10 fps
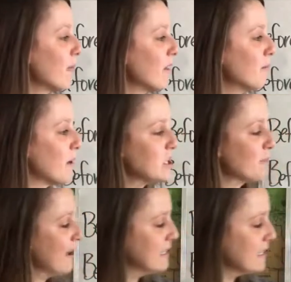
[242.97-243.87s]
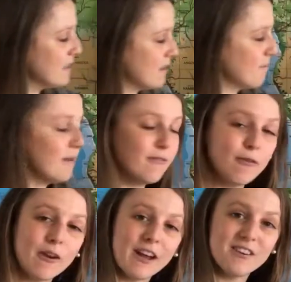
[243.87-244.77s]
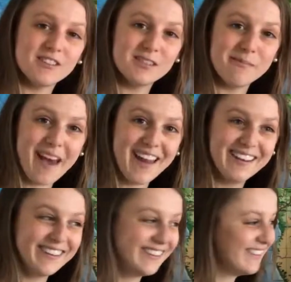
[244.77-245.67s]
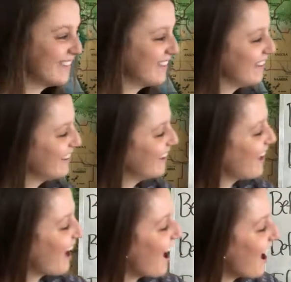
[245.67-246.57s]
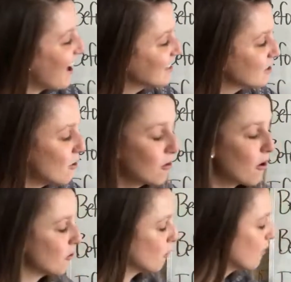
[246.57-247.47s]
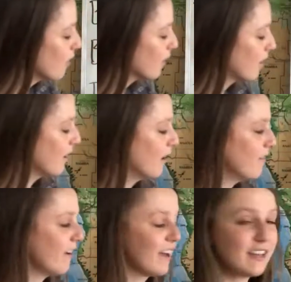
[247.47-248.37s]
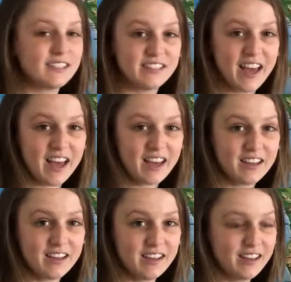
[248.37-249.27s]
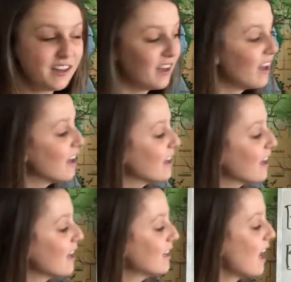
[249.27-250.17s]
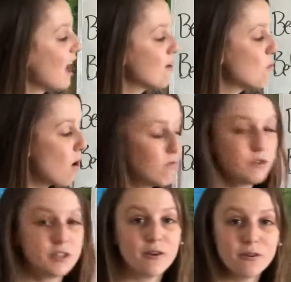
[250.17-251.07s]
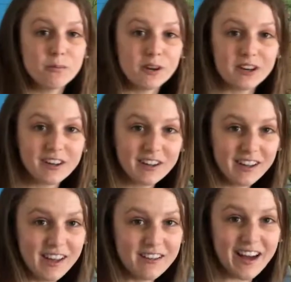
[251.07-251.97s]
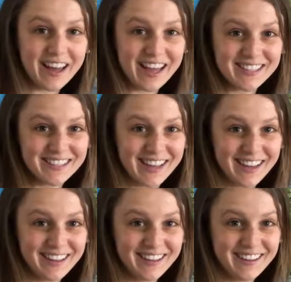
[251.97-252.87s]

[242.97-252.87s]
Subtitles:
will brush my teeth before I go to bed. I don't go to work if I get sick. And I won't go to work if I get sick.